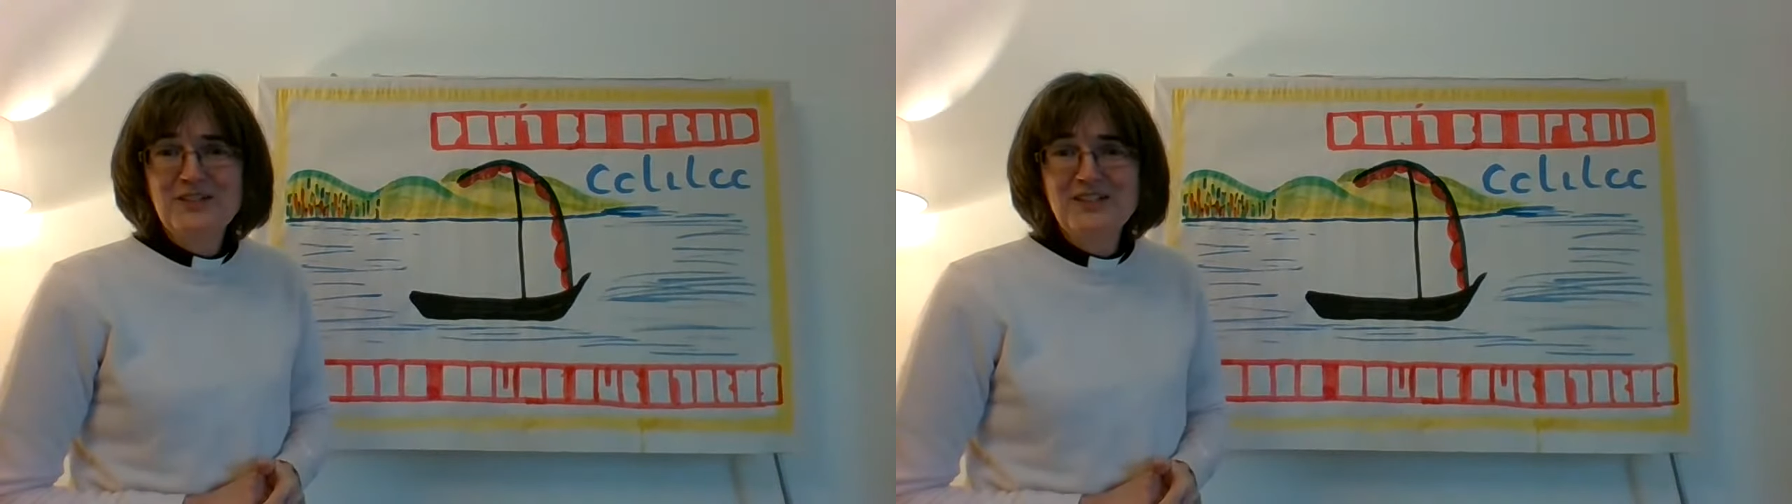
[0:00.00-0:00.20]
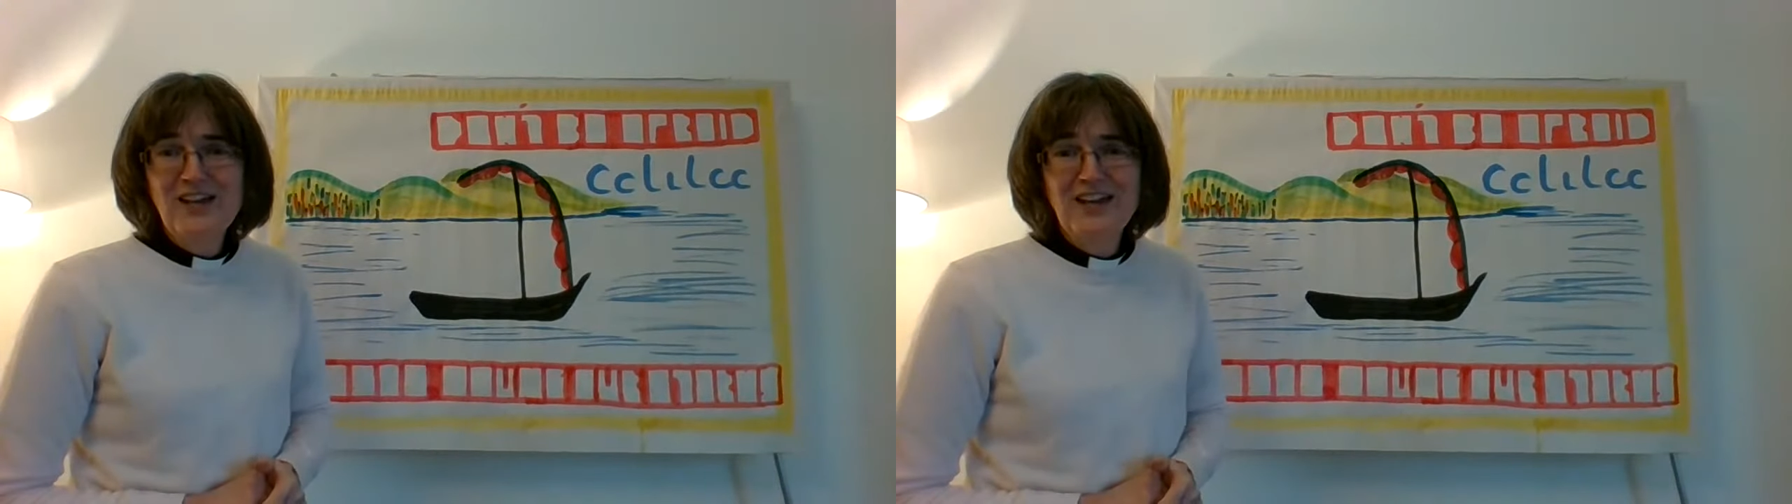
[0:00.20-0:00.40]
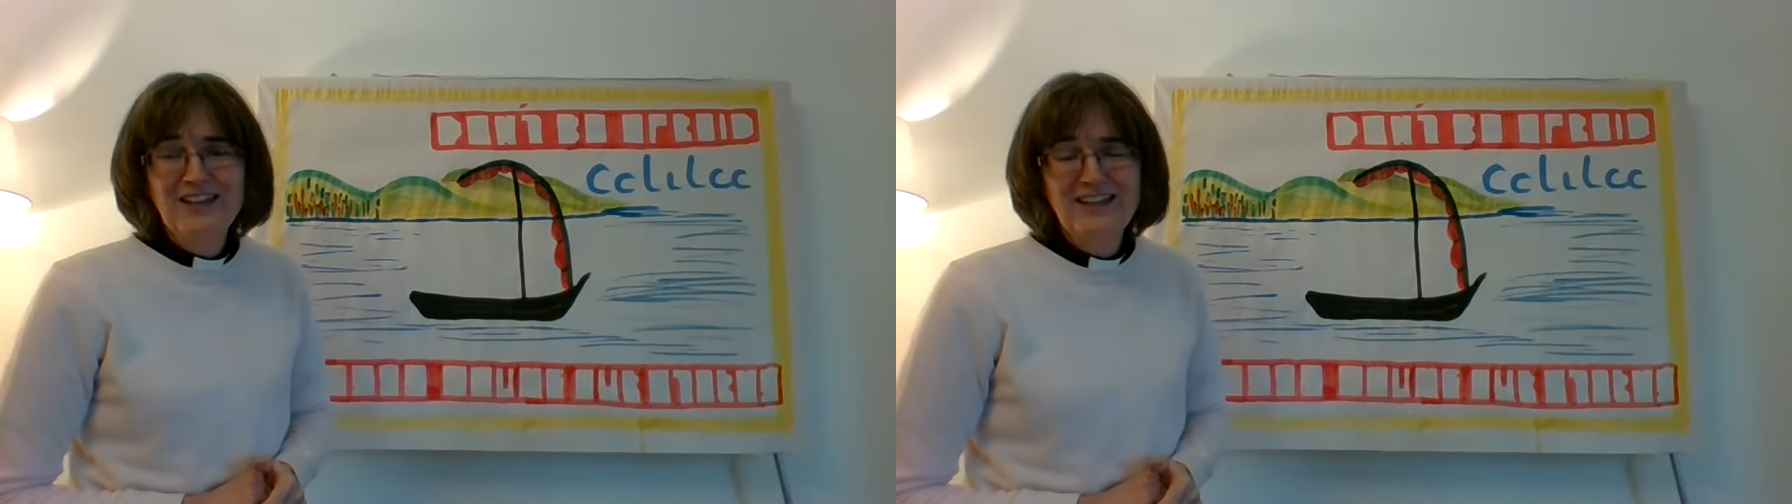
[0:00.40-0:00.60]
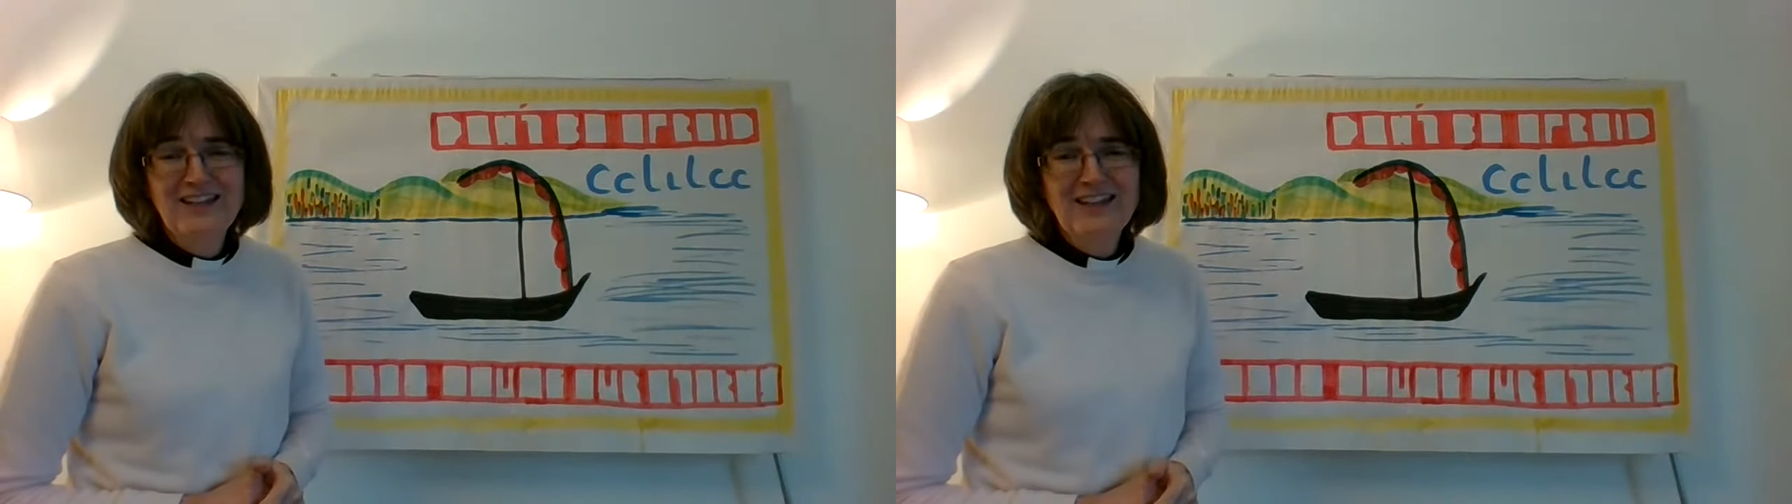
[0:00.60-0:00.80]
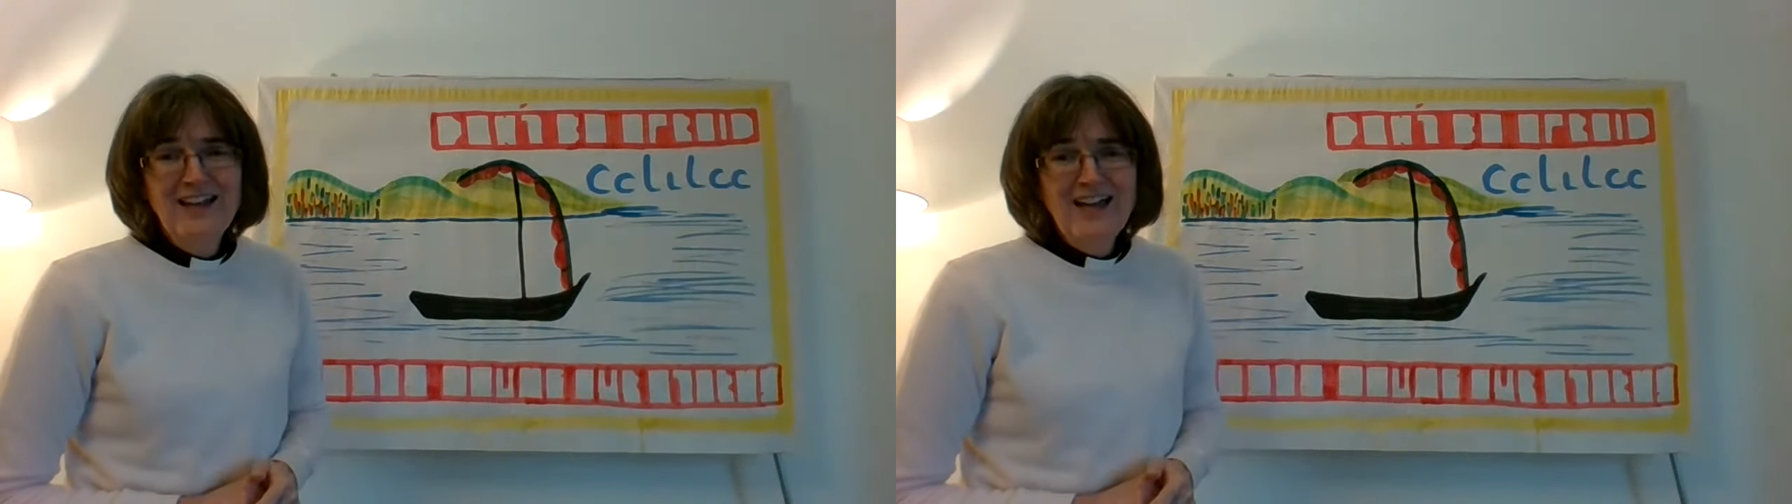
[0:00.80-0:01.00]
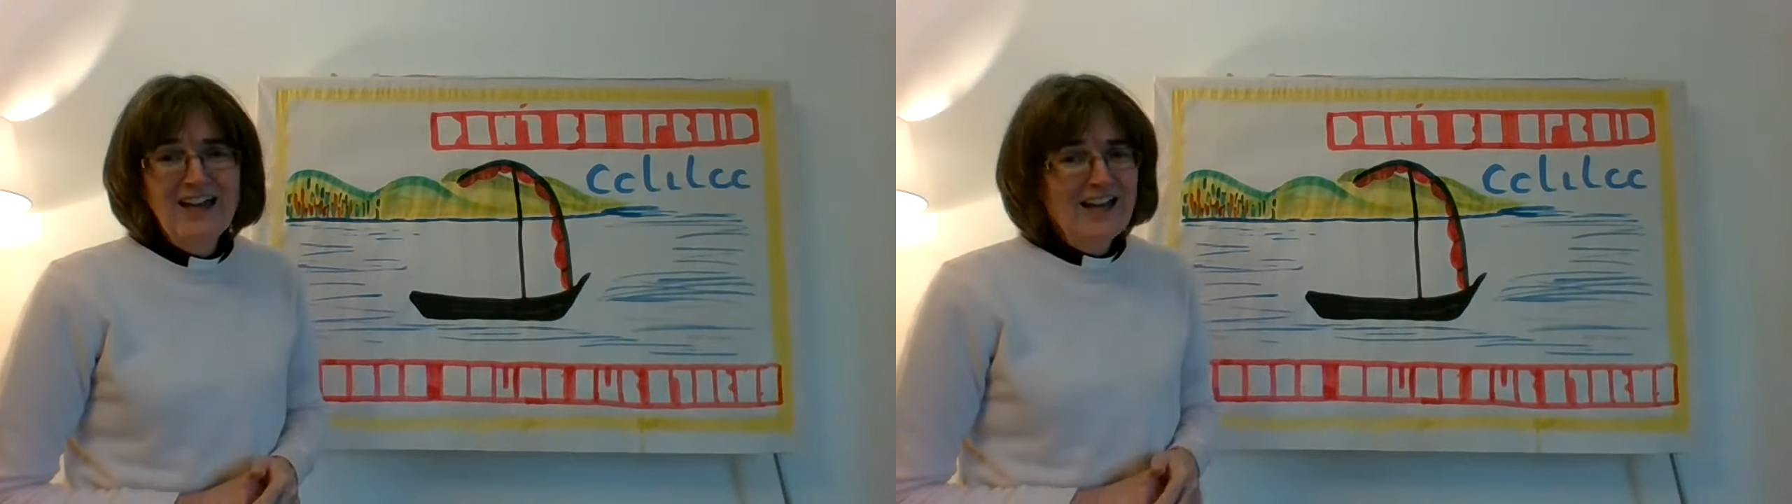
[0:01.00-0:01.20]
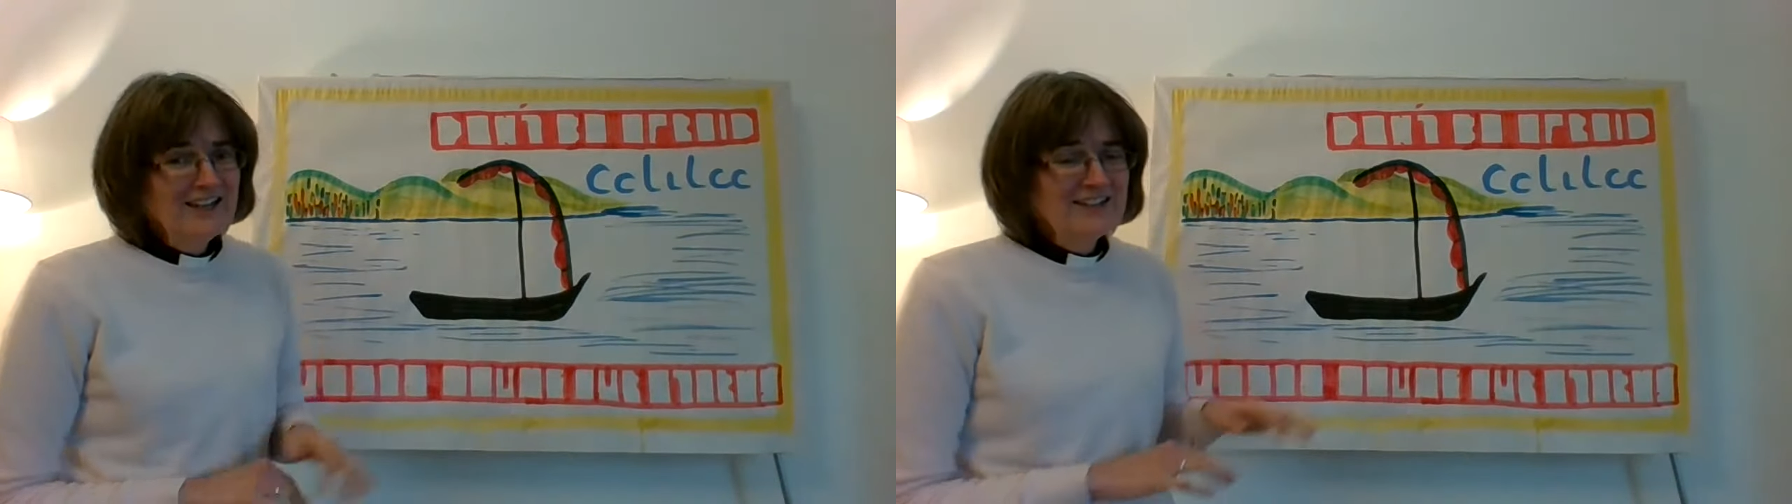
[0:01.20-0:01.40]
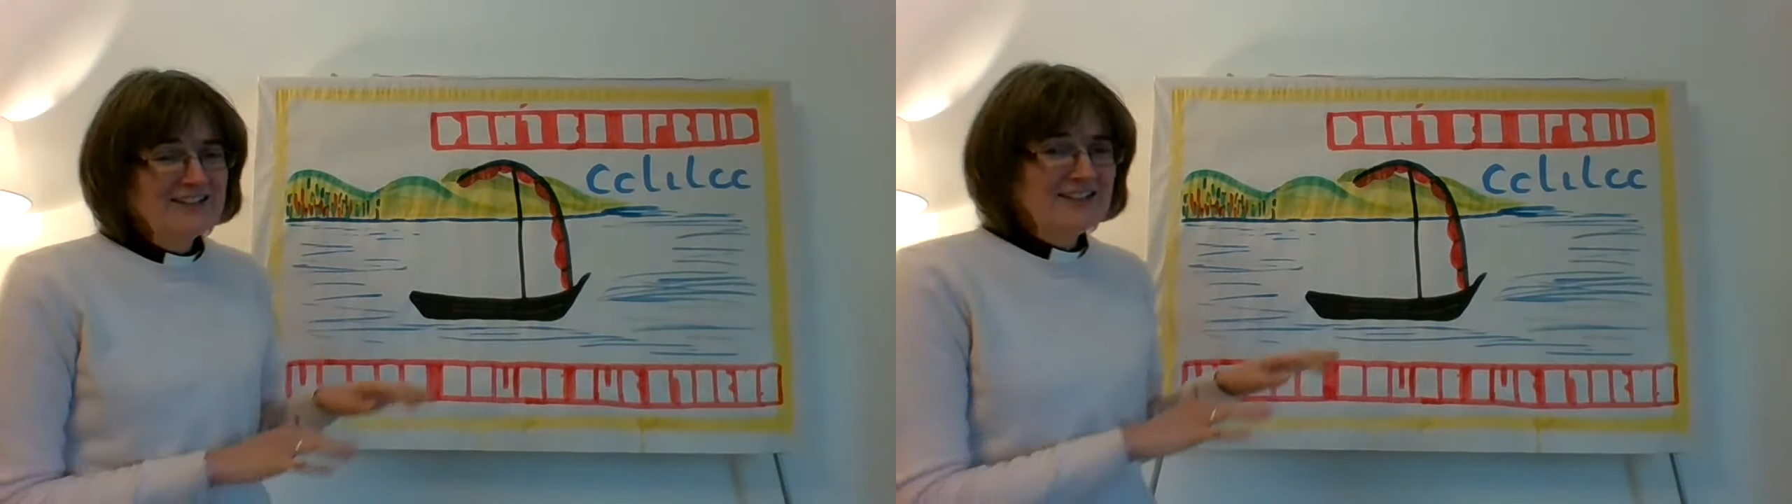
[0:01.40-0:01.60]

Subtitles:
today. And it